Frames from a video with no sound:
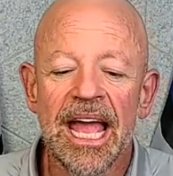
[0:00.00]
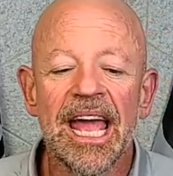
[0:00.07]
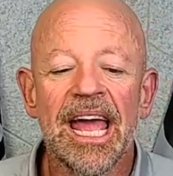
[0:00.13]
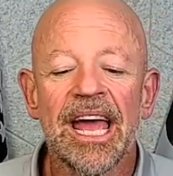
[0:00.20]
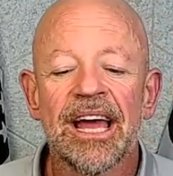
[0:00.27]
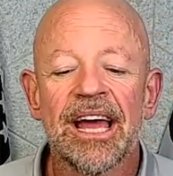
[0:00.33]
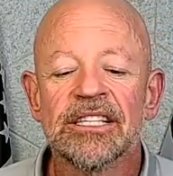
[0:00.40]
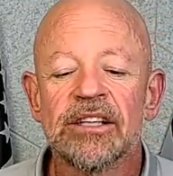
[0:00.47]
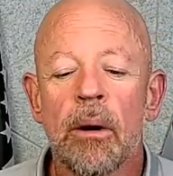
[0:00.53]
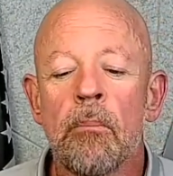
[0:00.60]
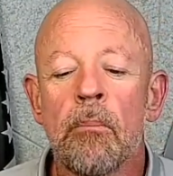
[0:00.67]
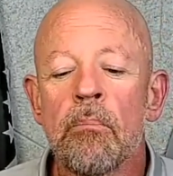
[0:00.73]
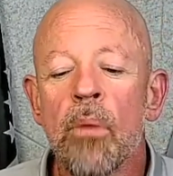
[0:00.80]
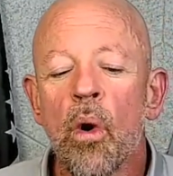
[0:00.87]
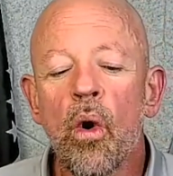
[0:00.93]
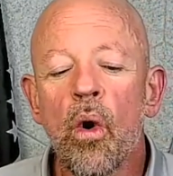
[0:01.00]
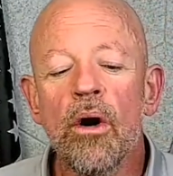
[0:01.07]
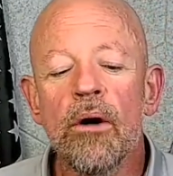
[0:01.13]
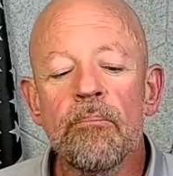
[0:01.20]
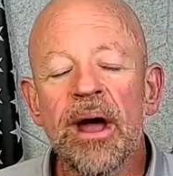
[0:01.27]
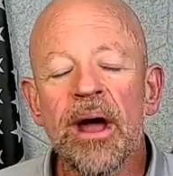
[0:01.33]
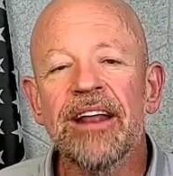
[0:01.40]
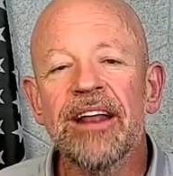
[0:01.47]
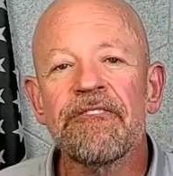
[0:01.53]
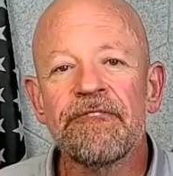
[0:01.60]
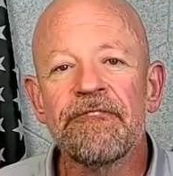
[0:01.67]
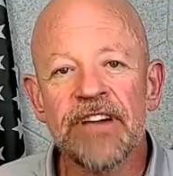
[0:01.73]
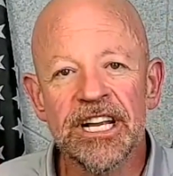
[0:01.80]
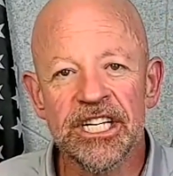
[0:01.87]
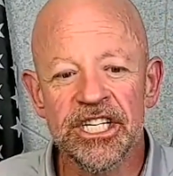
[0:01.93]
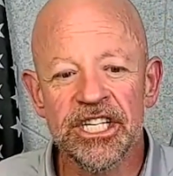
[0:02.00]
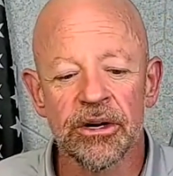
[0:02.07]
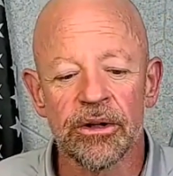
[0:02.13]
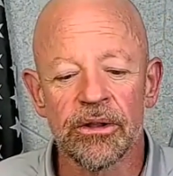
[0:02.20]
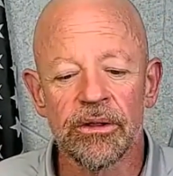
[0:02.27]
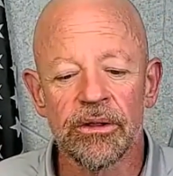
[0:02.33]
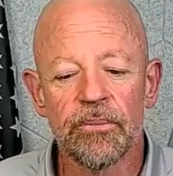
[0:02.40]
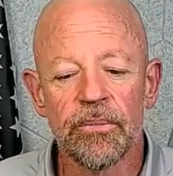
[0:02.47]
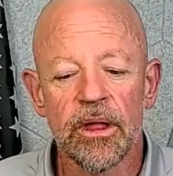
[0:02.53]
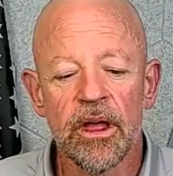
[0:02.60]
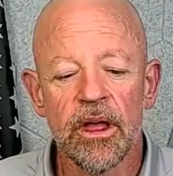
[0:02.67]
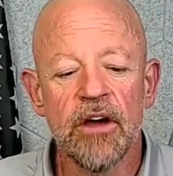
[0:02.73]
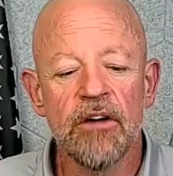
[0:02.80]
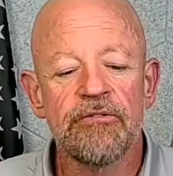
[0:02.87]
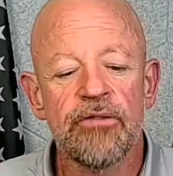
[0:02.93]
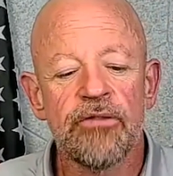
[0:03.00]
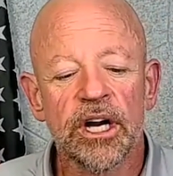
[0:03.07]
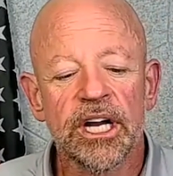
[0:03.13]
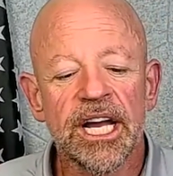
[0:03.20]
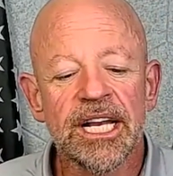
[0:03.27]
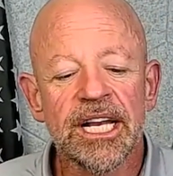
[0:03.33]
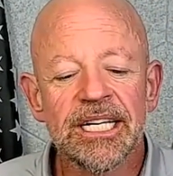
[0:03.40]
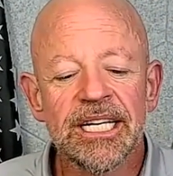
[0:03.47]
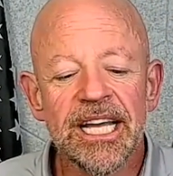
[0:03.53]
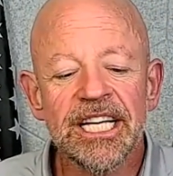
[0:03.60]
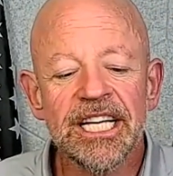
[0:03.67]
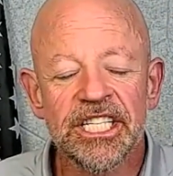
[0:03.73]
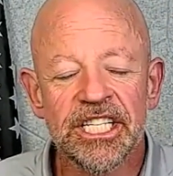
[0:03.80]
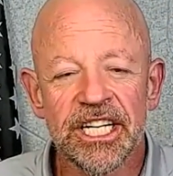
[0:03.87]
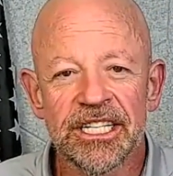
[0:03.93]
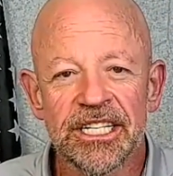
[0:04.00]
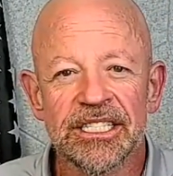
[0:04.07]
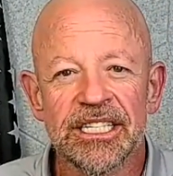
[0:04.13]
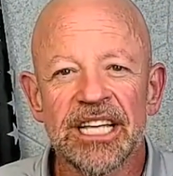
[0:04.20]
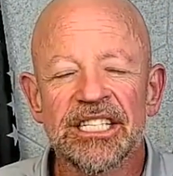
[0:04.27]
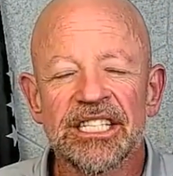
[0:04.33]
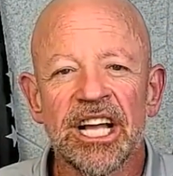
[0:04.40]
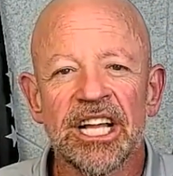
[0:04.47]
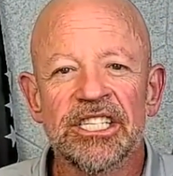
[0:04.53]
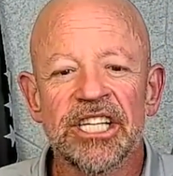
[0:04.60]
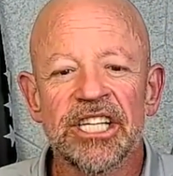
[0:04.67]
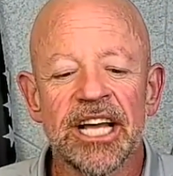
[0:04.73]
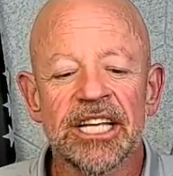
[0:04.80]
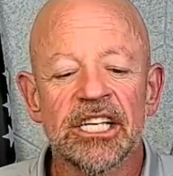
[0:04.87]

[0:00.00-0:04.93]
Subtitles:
is more beneficial for conditions such as,